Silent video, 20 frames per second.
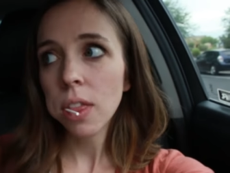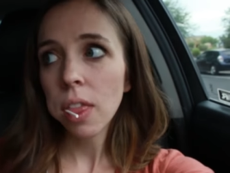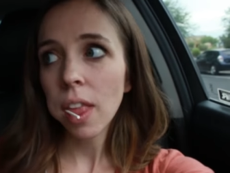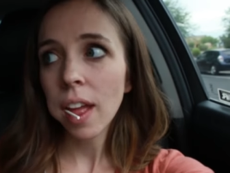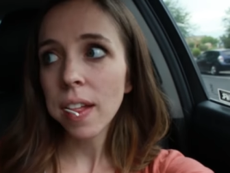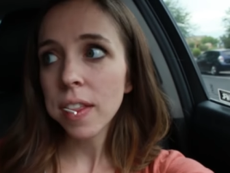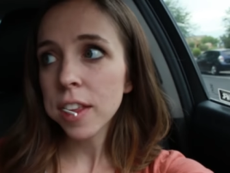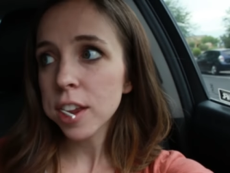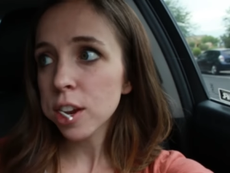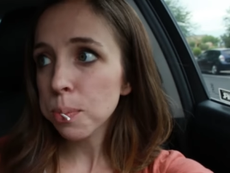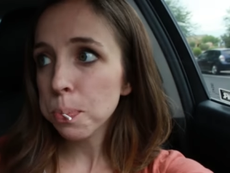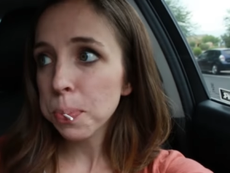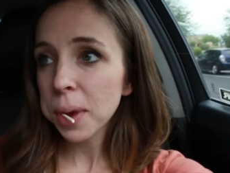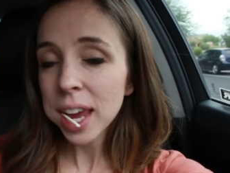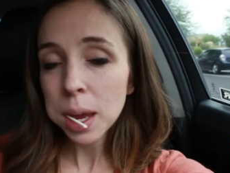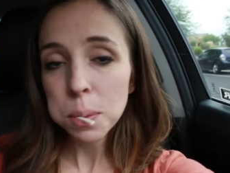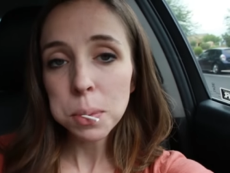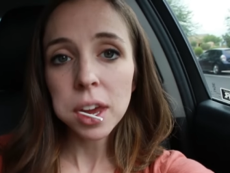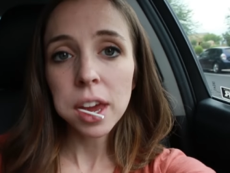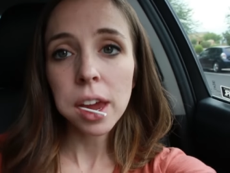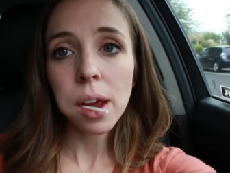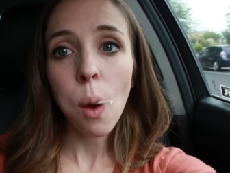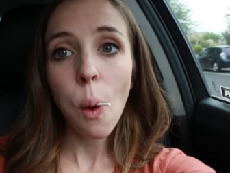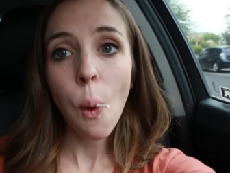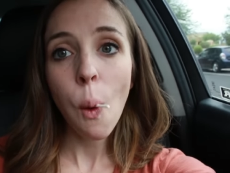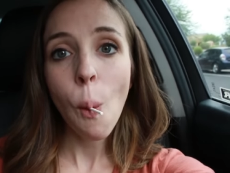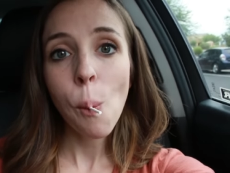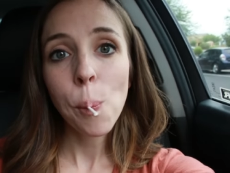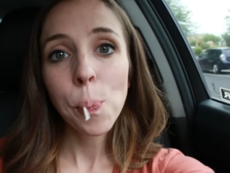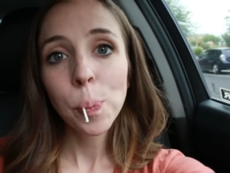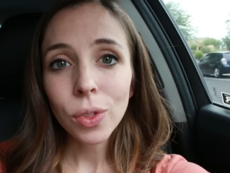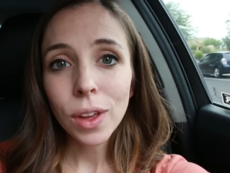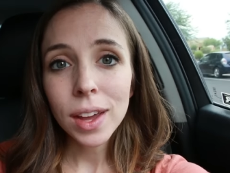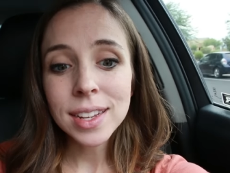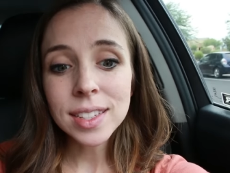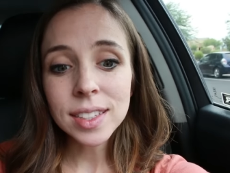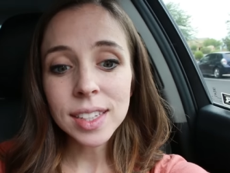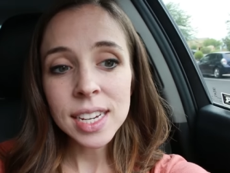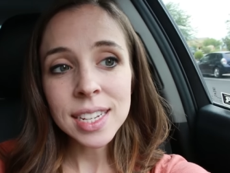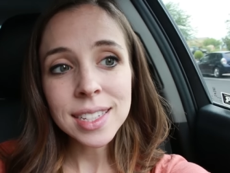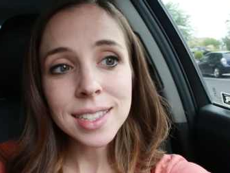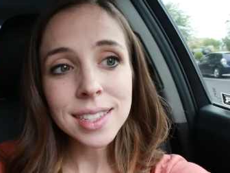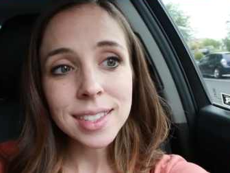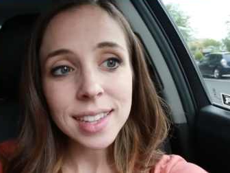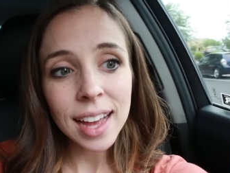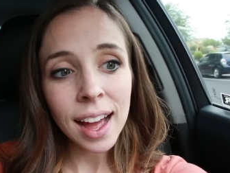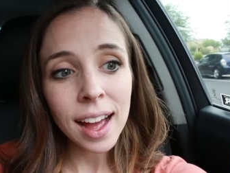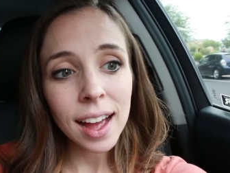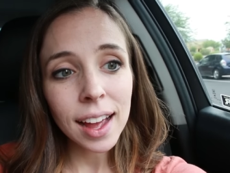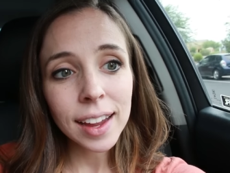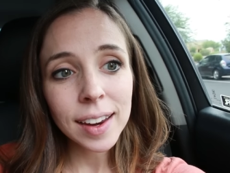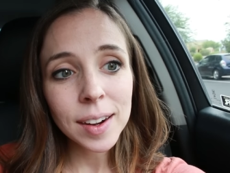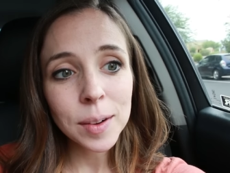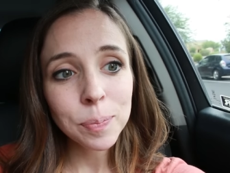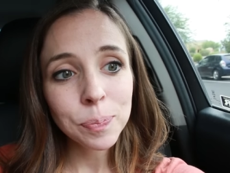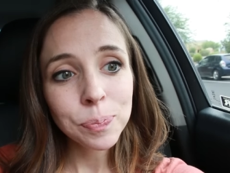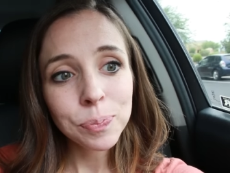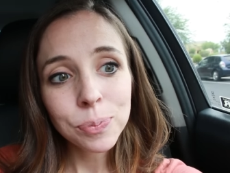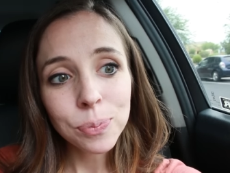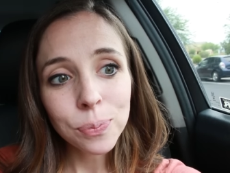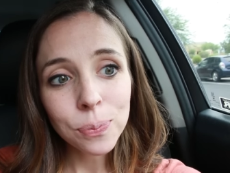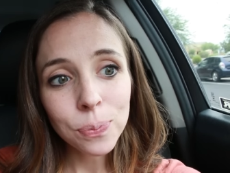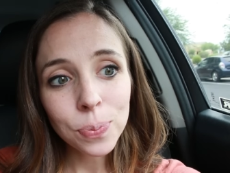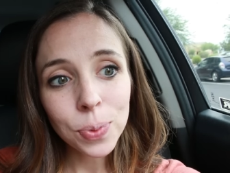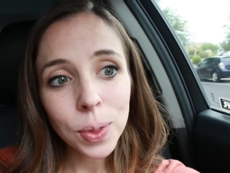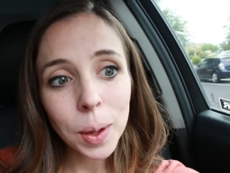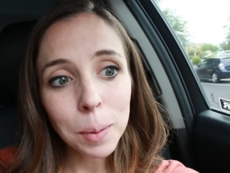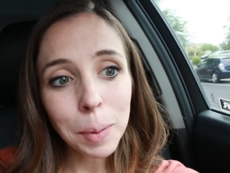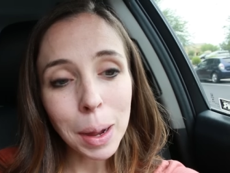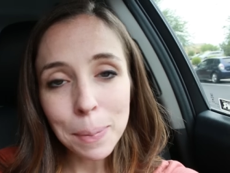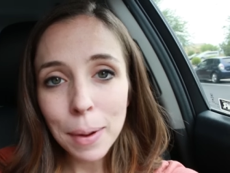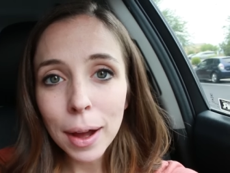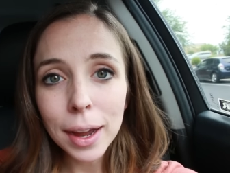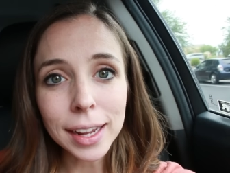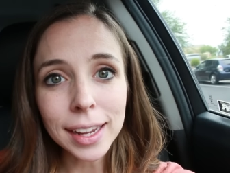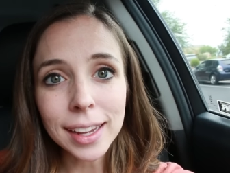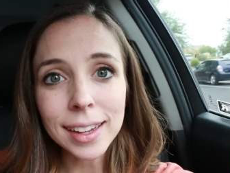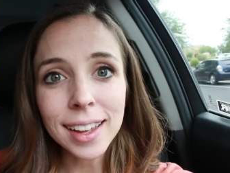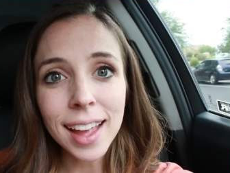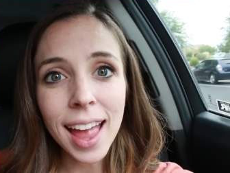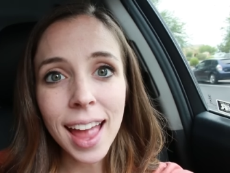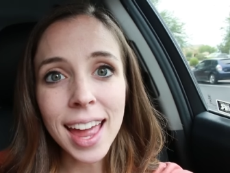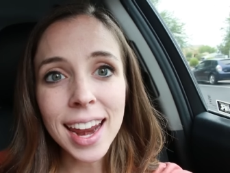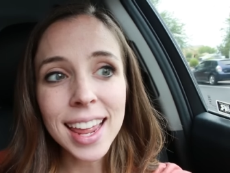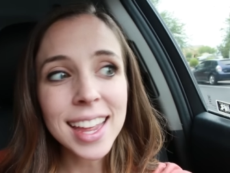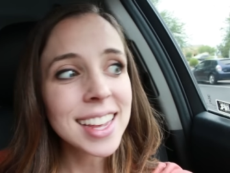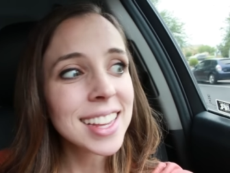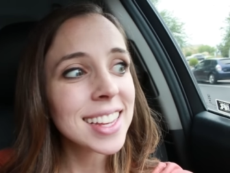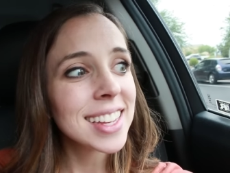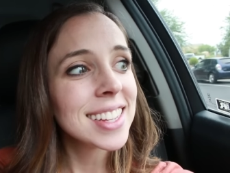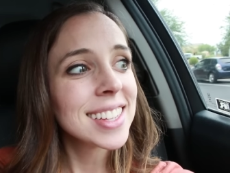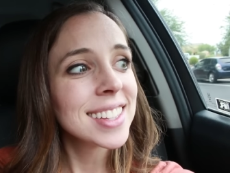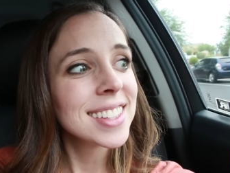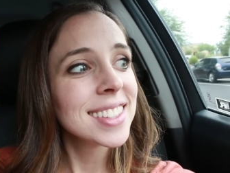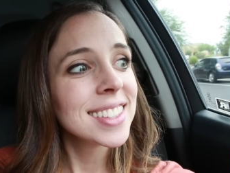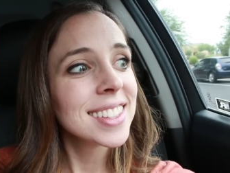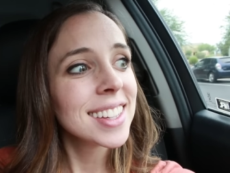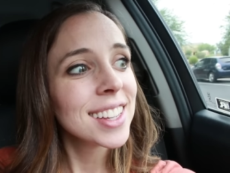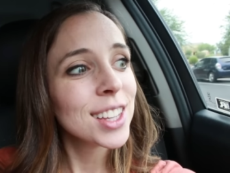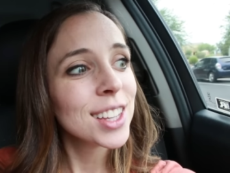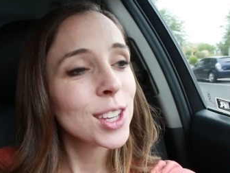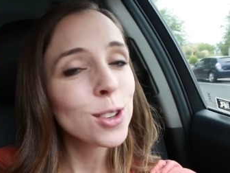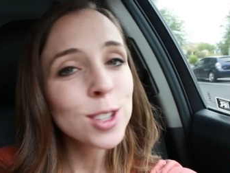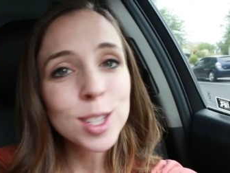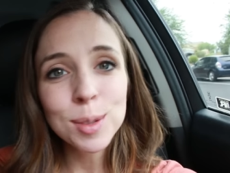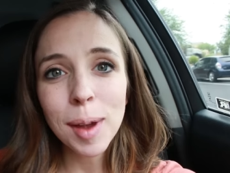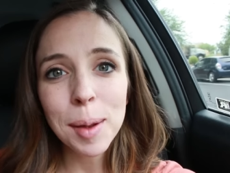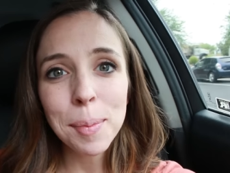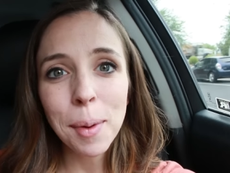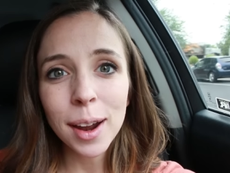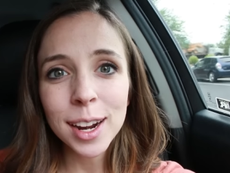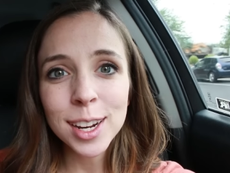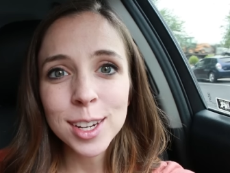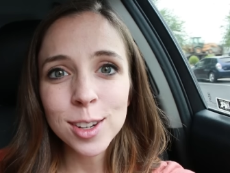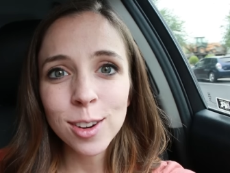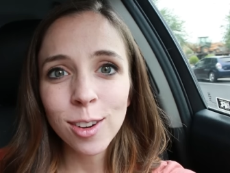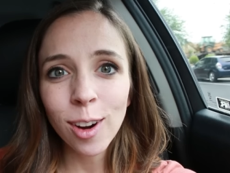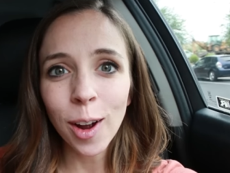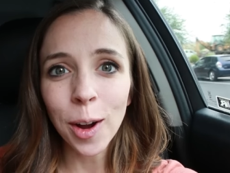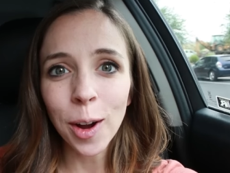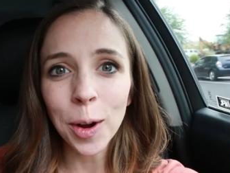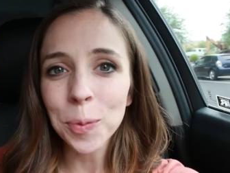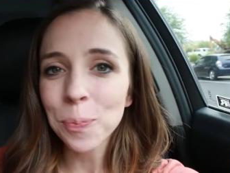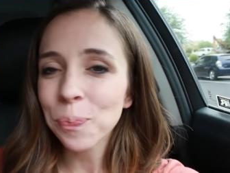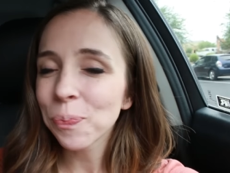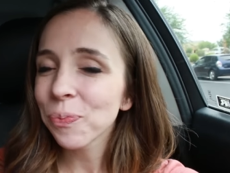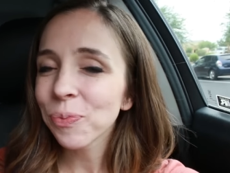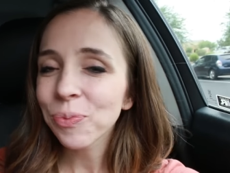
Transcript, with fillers: That little baby is inside my body, and it is using my body to grow.